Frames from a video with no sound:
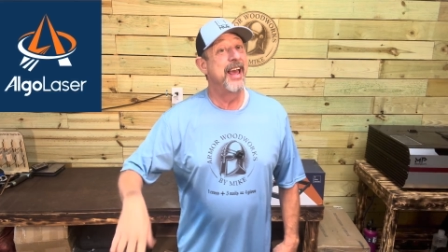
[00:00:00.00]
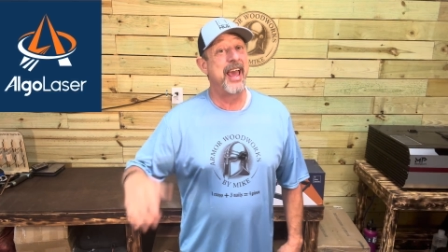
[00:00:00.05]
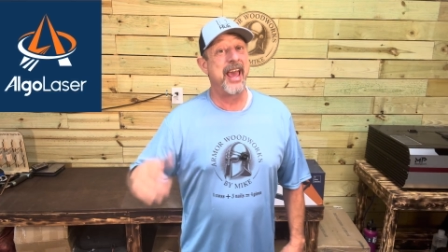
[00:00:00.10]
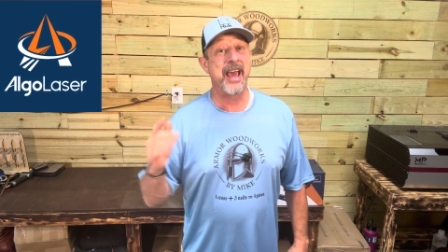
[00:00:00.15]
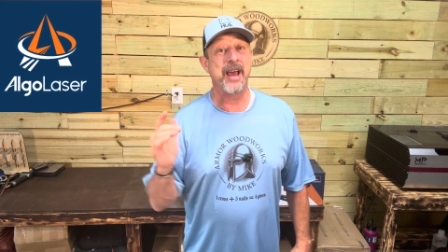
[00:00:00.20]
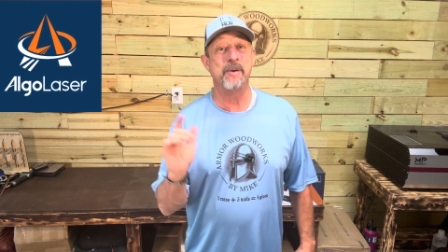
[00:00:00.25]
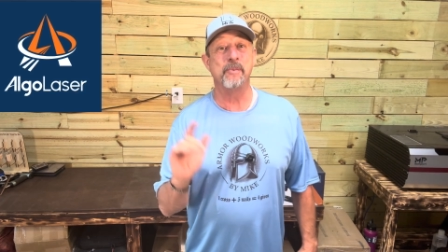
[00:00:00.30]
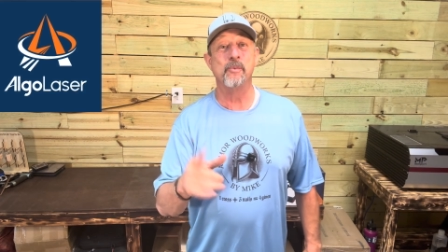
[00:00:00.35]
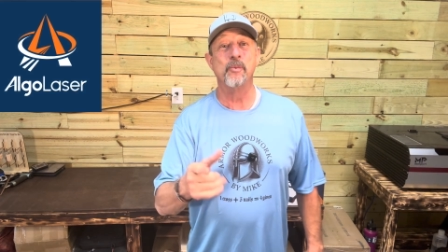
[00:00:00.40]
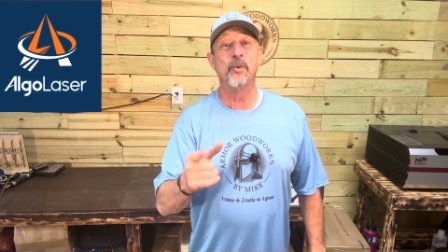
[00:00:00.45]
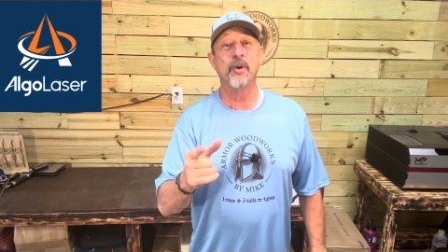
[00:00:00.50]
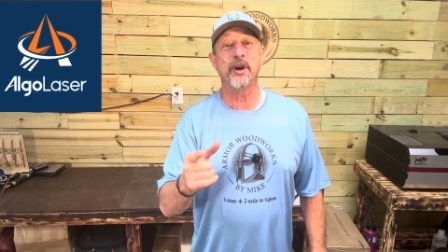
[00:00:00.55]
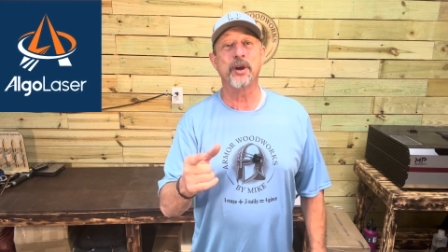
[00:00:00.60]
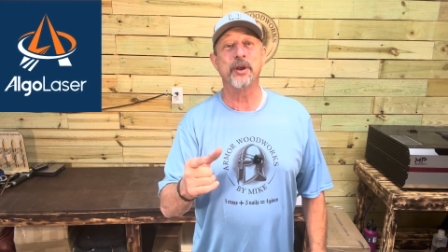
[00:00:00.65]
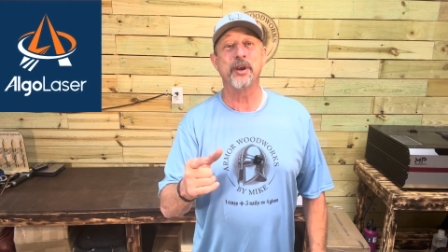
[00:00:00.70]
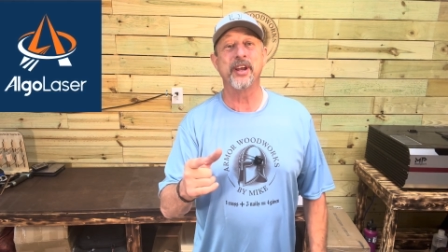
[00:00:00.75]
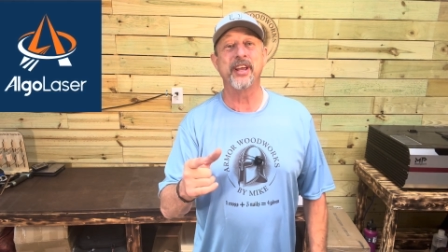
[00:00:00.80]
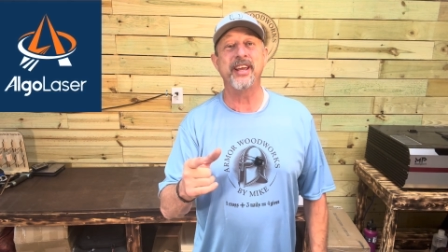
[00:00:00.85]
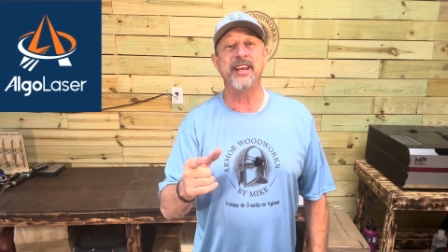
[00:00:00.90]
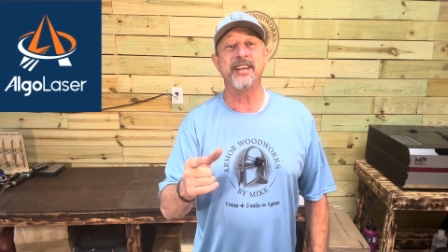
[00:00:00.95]
And we're
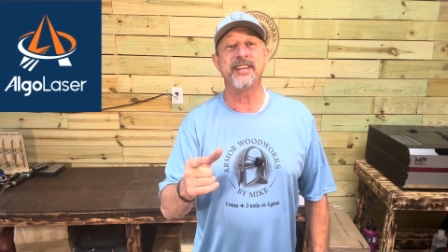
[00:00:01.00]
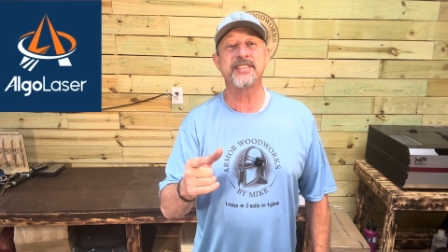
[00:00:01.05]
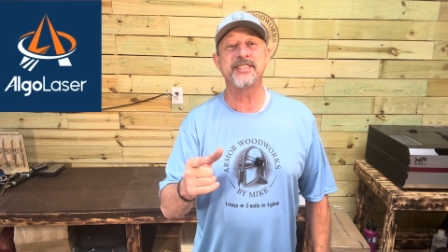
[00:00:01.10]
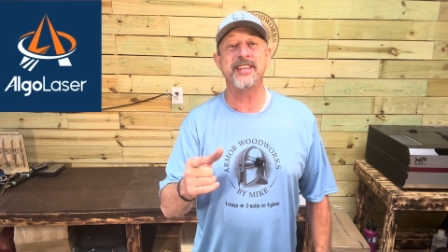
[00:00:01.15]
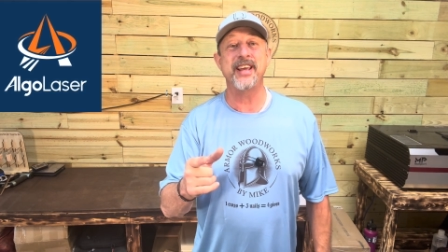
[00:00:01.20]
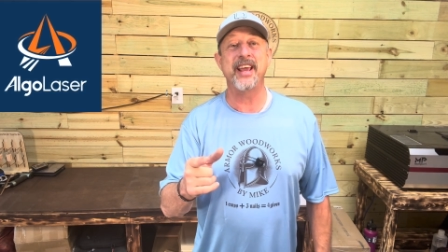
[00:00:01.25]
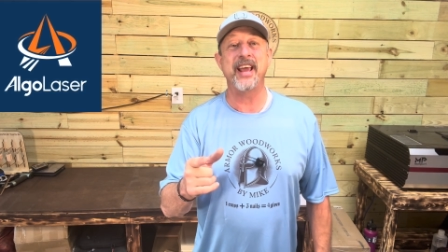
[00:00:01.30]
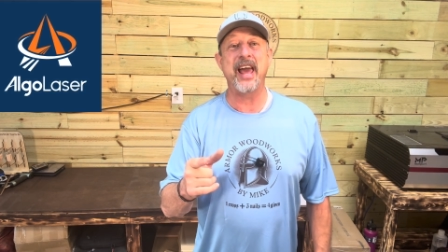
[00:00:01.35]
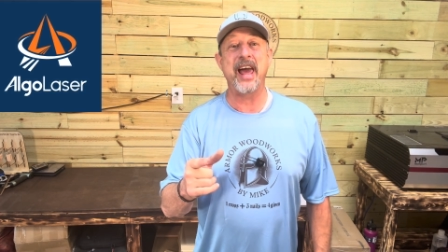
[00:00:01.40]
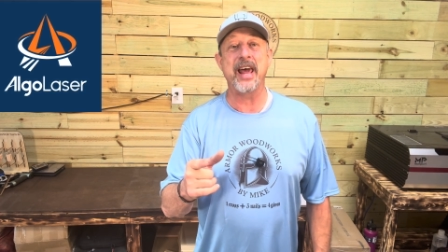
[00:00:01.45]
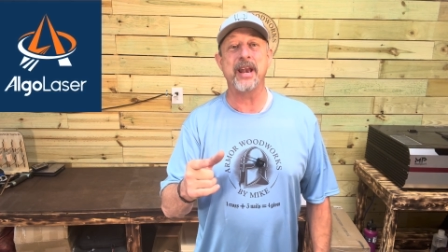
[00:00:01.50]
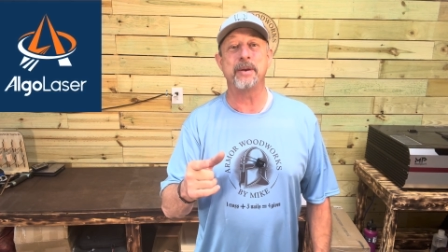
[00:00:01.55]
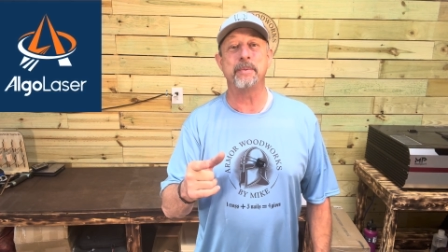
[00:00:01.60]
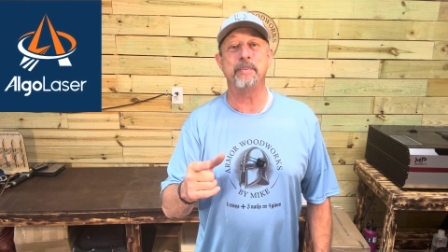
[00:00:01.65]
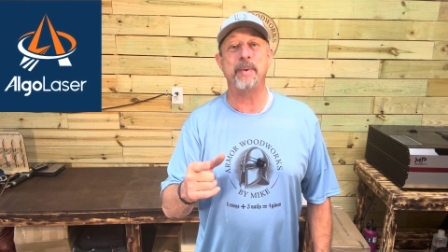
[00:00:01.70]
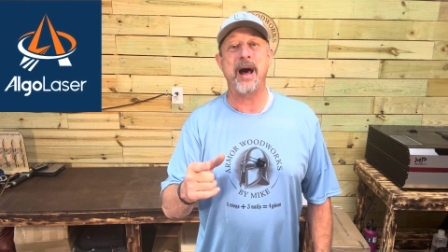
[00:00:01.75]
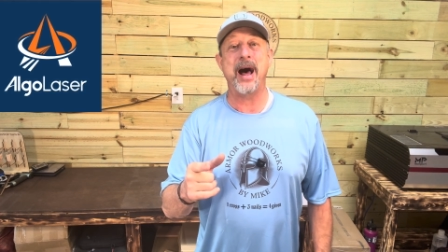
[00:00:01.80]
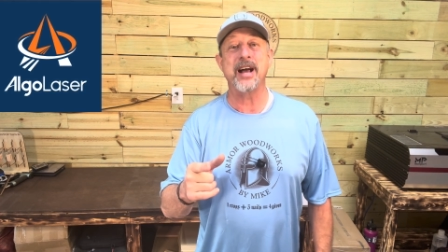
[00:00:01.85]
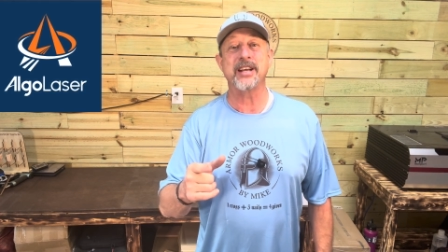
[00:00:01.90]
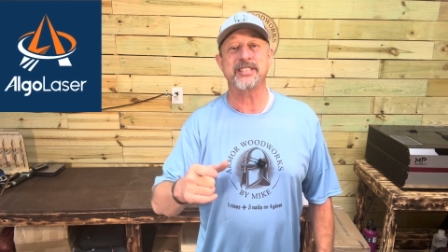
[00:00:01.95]
going to get this thing out of the
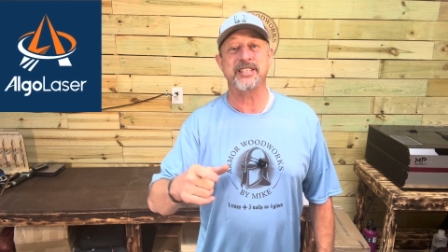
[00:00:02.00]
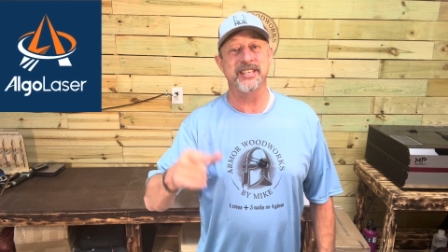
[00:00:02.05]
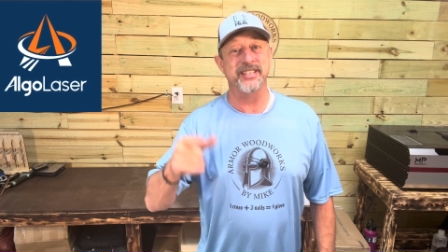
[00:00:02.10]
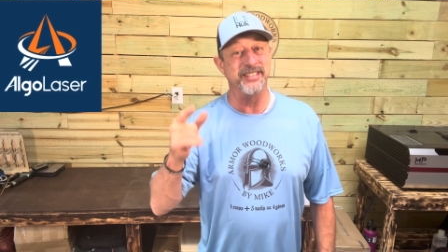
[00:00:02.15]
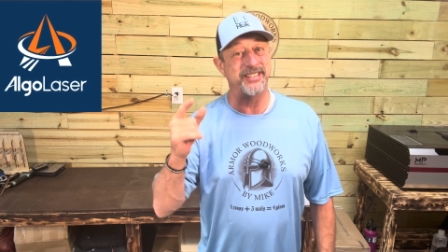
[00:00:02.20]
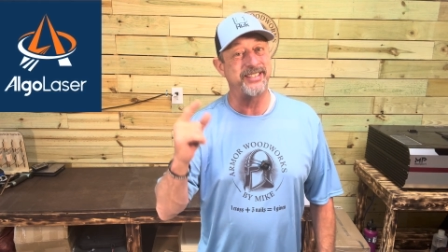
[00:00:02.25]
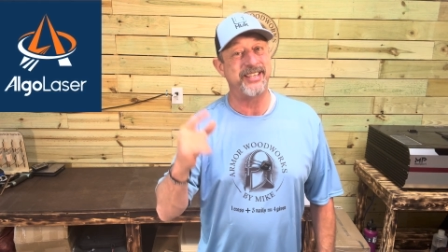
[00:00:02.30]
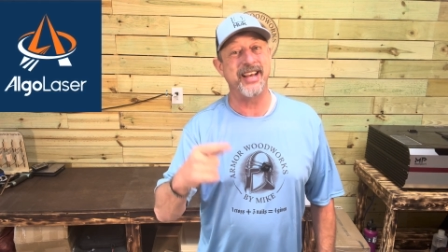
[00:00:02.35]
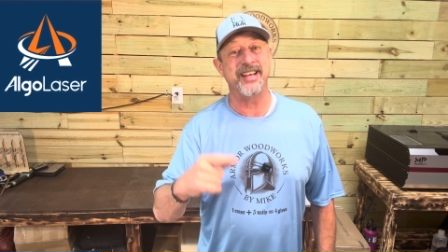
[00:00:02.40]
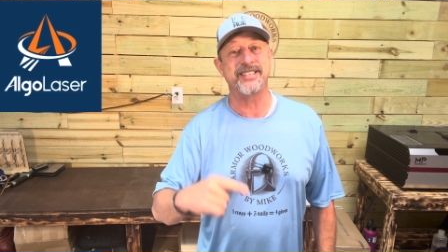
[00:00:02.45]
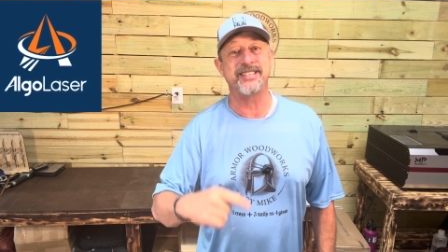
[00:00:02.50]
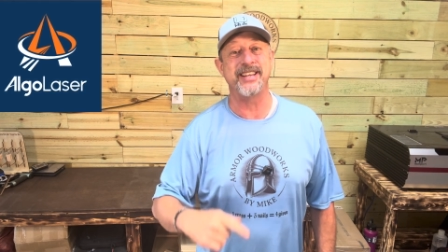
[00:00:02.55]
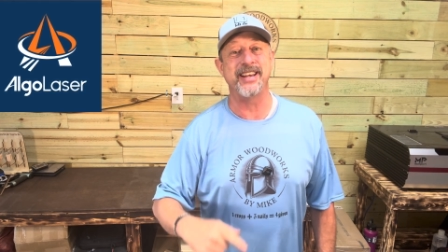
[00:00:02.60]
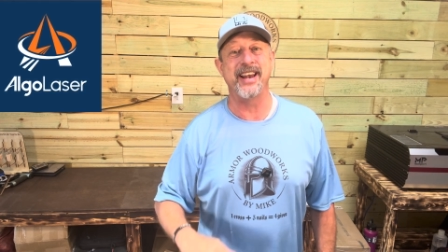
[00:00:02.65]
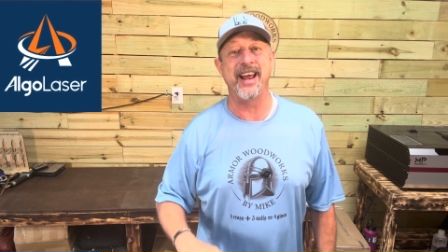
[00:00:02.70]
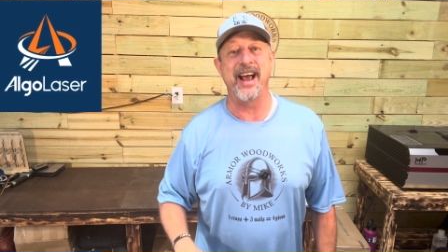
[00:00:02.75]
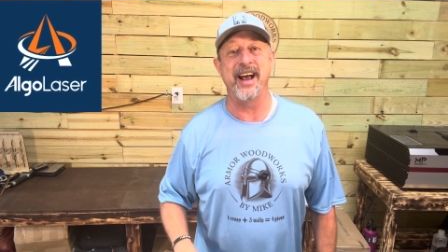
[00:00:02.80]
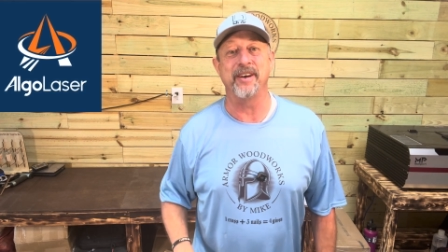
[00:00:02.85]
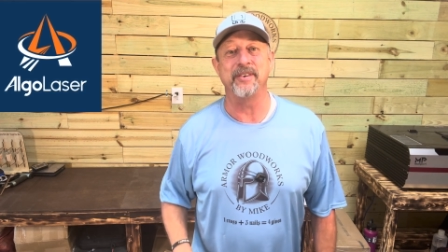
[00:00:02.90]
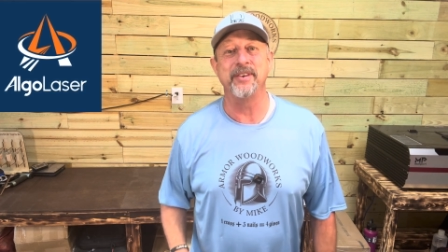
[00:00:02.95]
box and test it
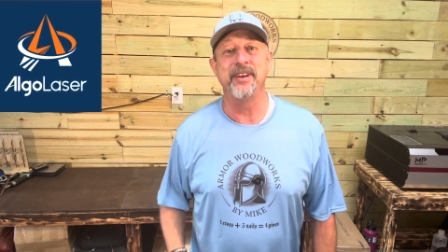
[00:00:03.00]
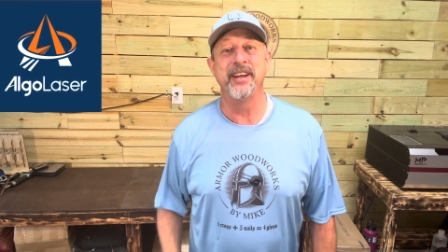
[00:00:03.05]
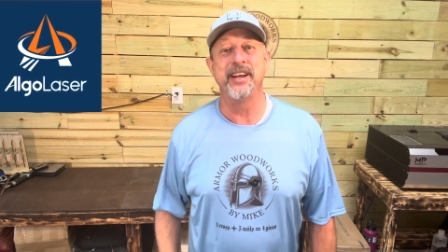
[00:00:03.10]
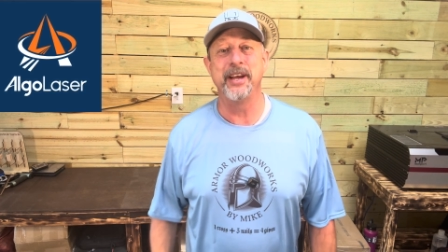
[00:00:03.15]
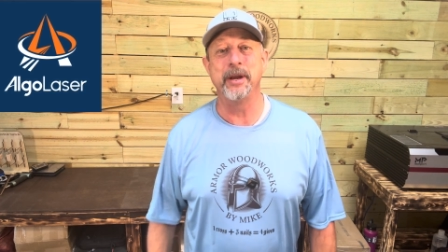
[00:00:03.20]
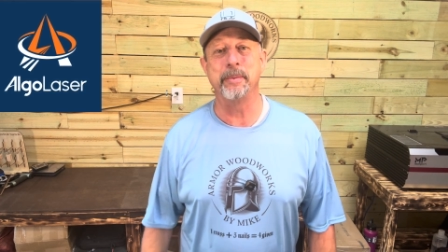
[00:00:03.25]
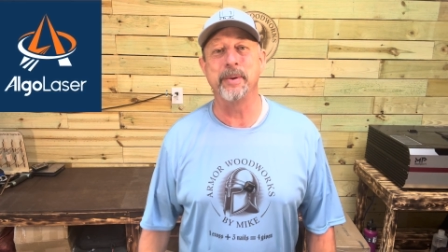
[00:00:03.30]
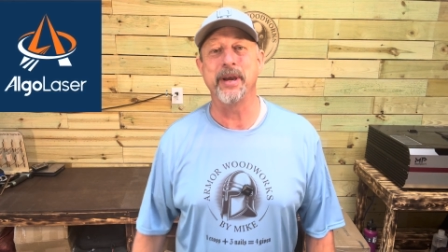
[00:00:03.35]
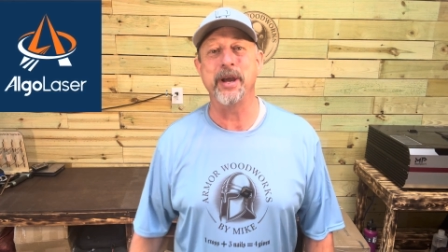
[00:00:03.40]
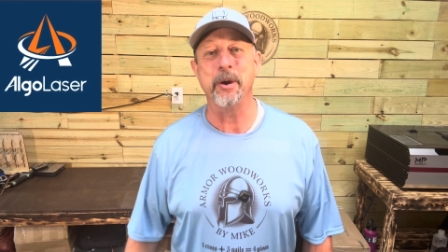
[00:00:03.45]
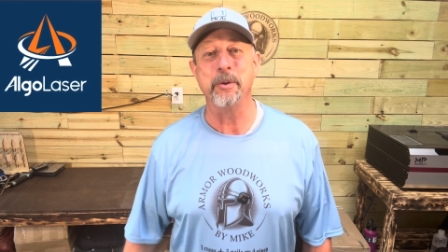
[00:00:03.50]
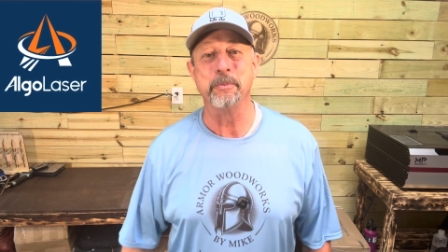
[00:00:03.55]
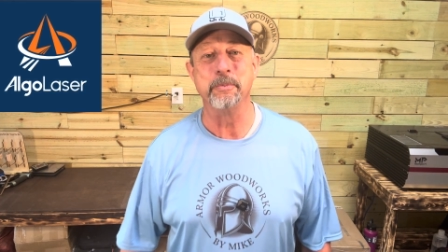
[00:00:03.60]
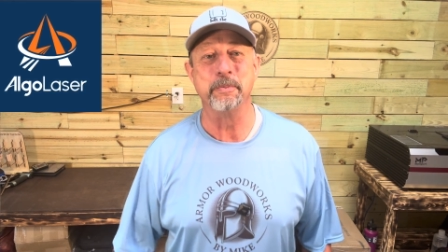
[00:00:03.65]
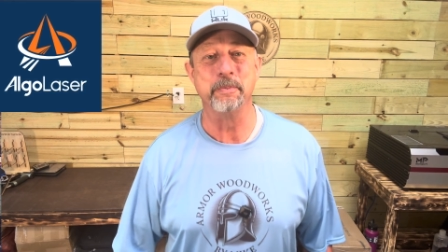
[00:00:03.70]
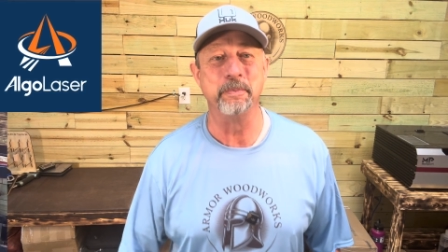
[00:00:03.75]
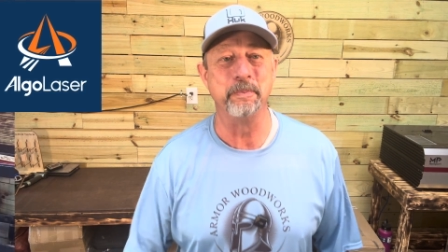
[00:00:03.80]
out. Here we go.